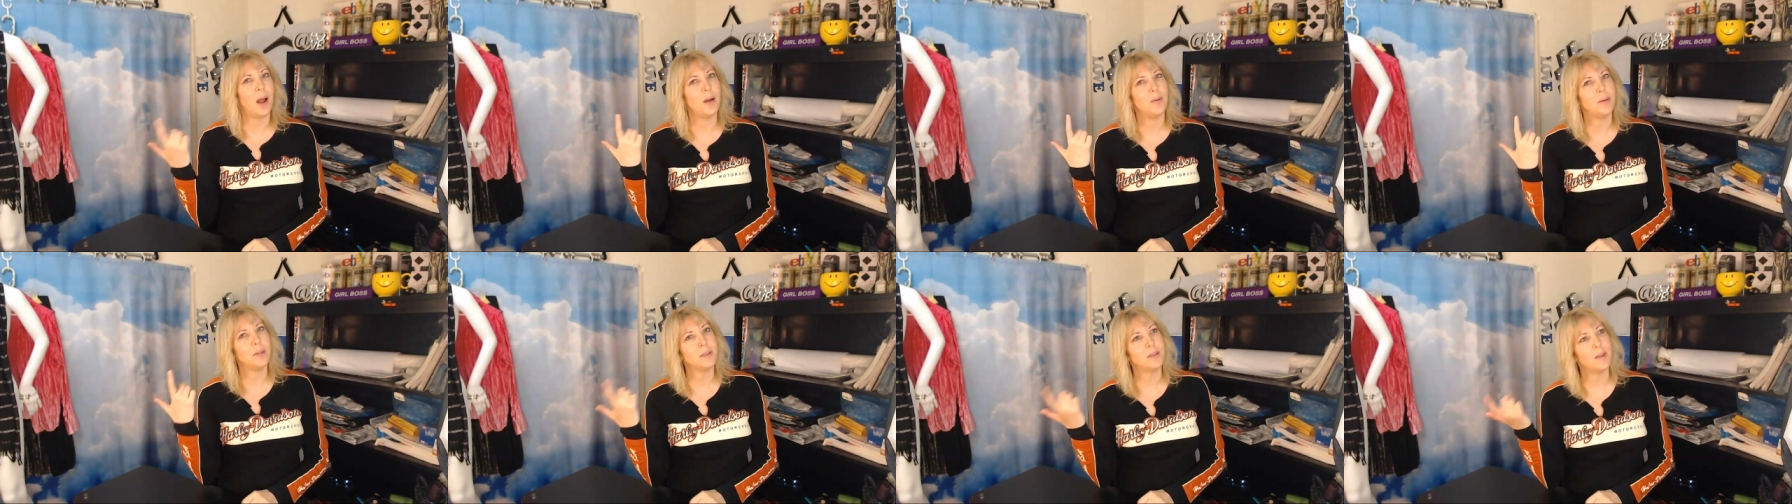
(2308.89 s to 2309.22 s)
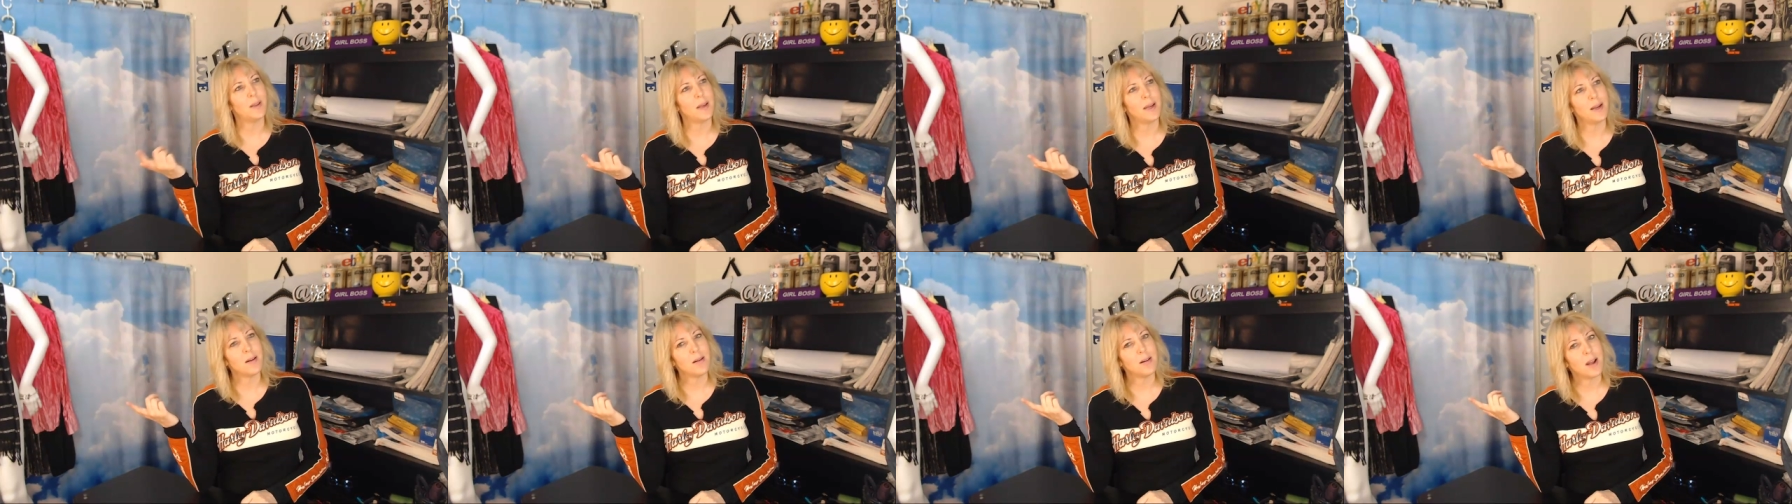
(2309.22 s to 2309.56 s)
i was
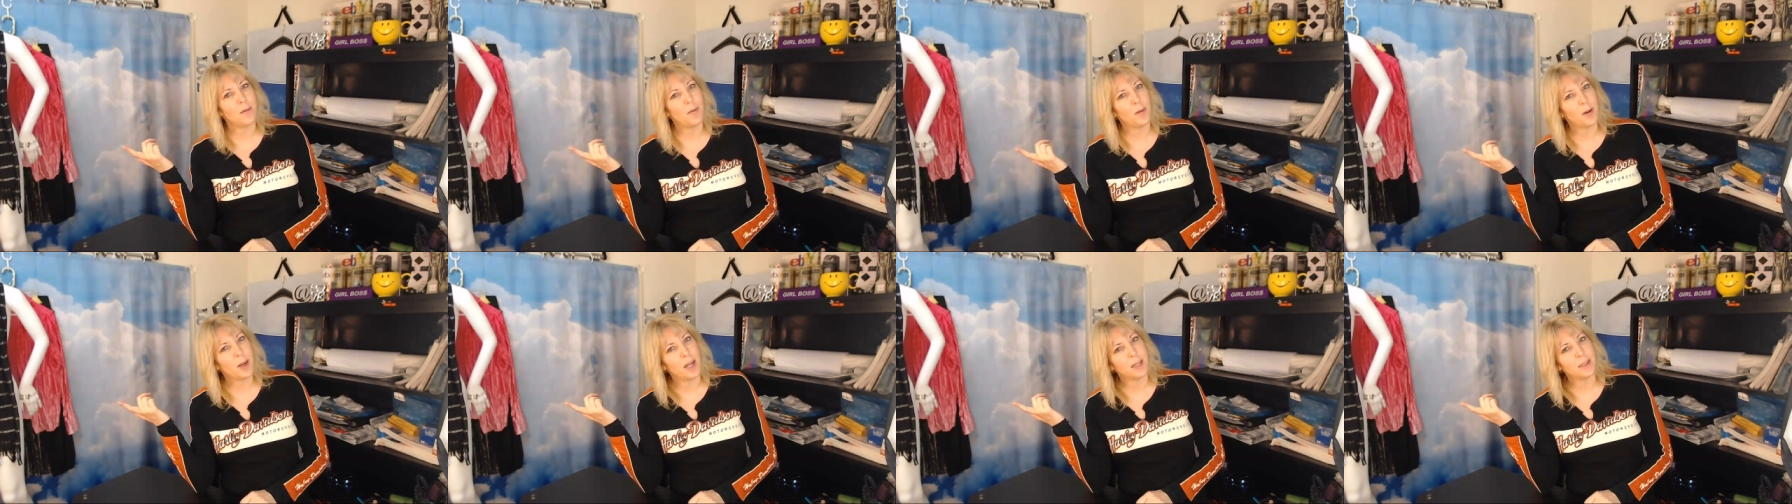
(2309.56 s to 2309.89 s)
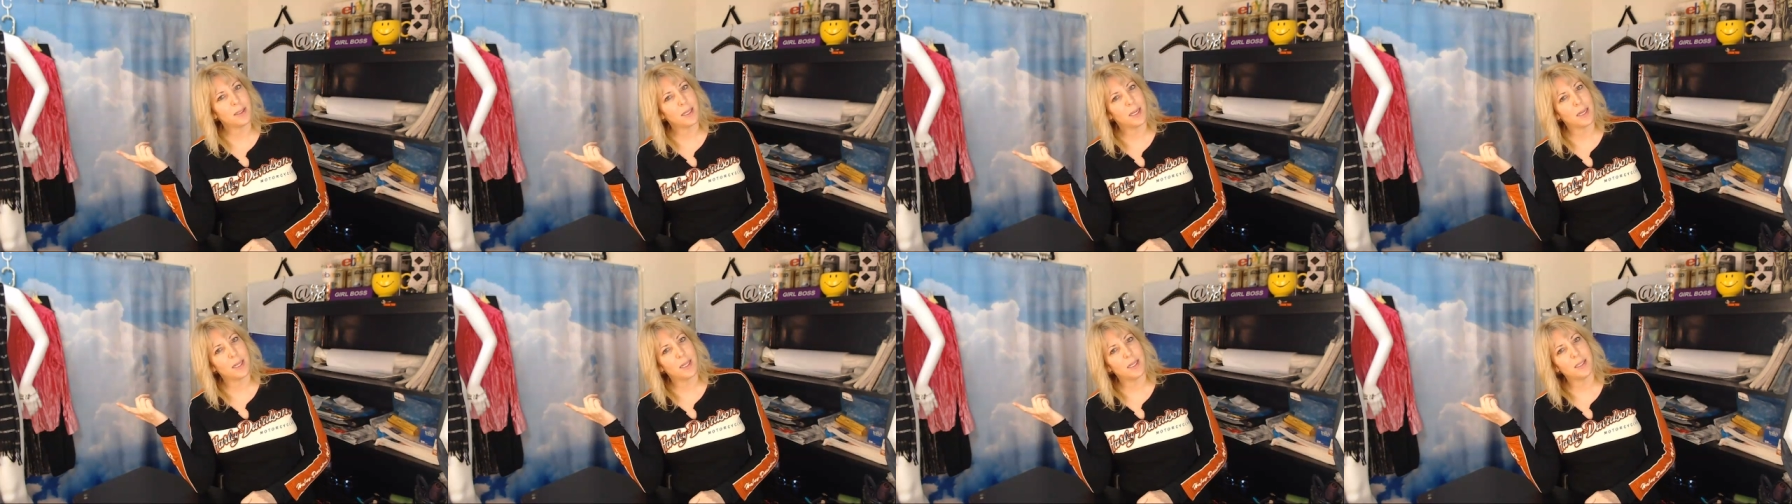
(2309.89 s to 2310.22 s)
there and i
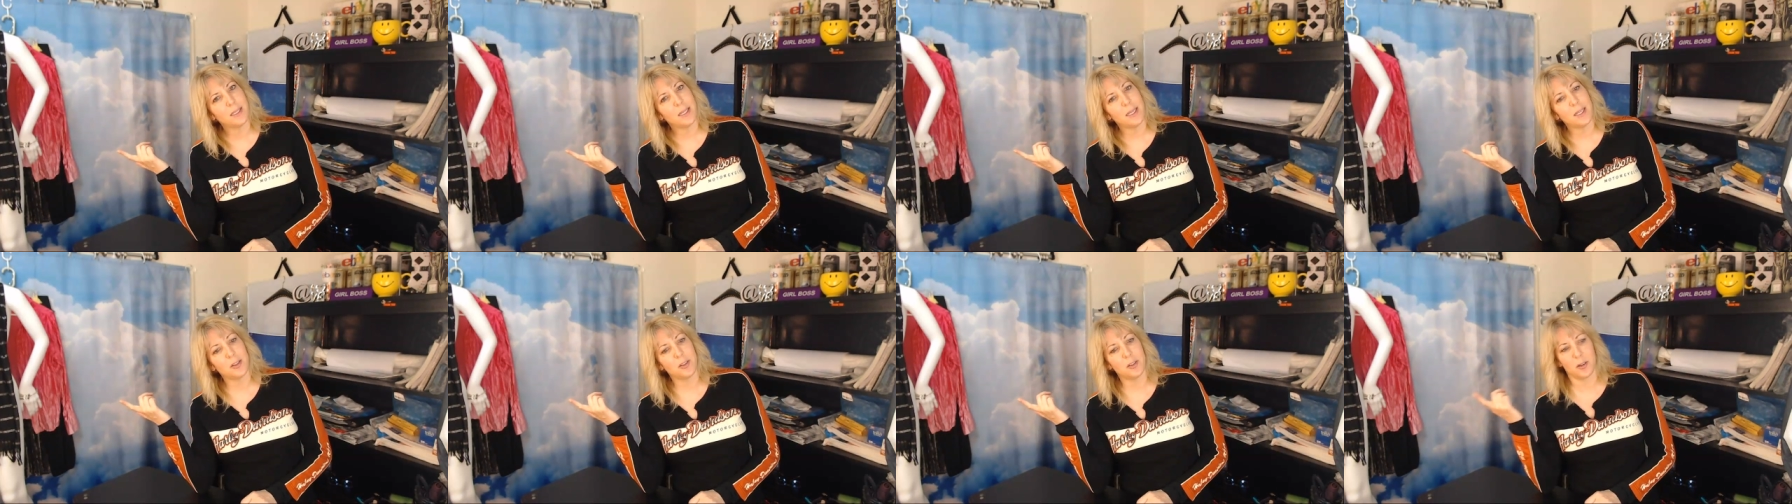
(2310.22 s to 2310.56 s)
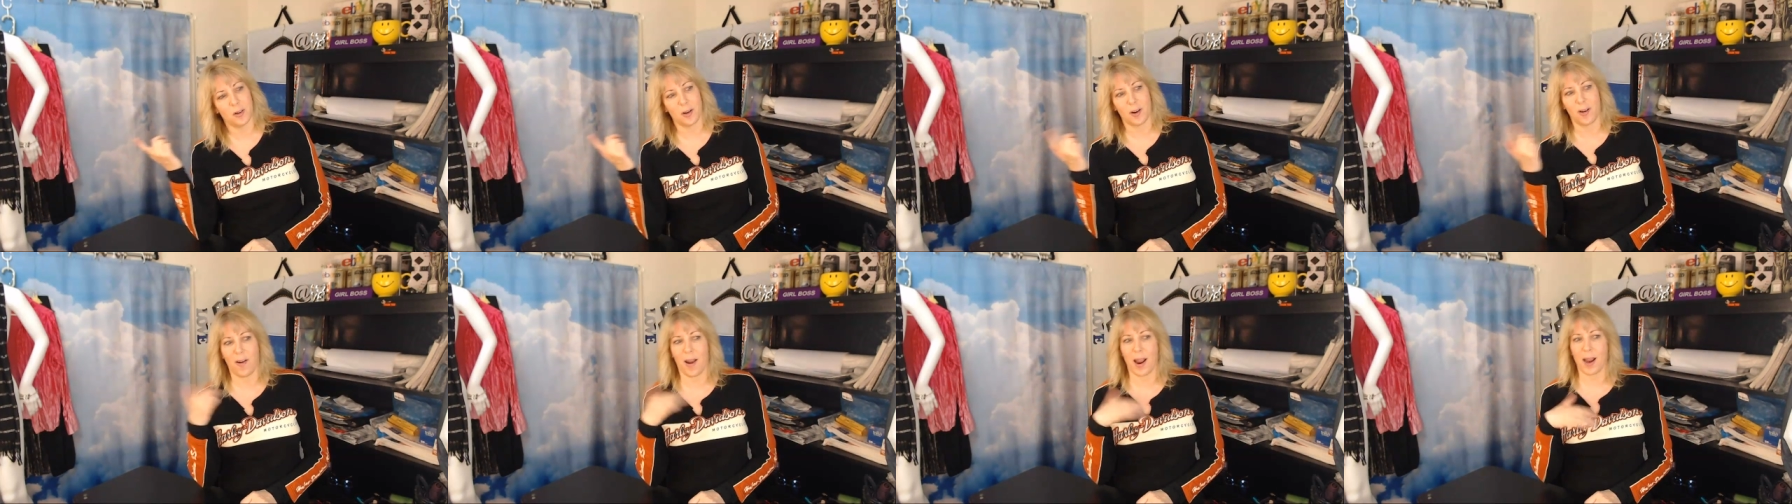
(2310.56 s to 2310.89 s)
forgot to get a
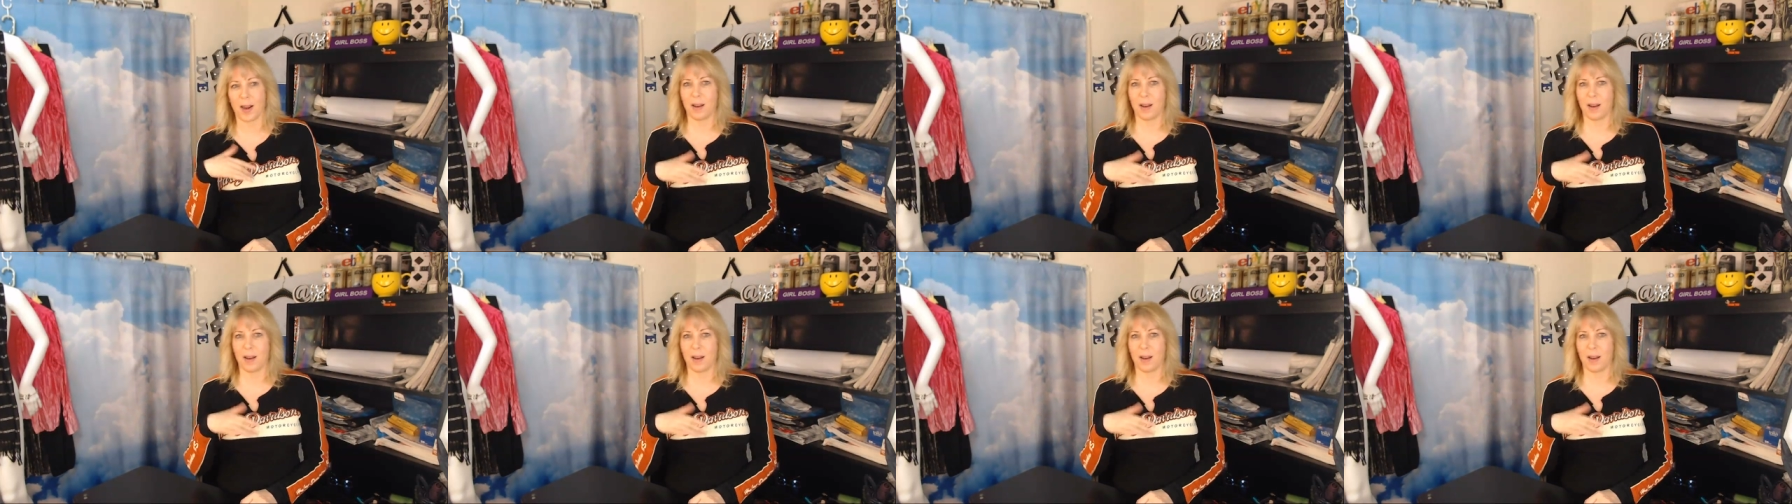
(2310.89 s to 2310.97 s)
t-shirt or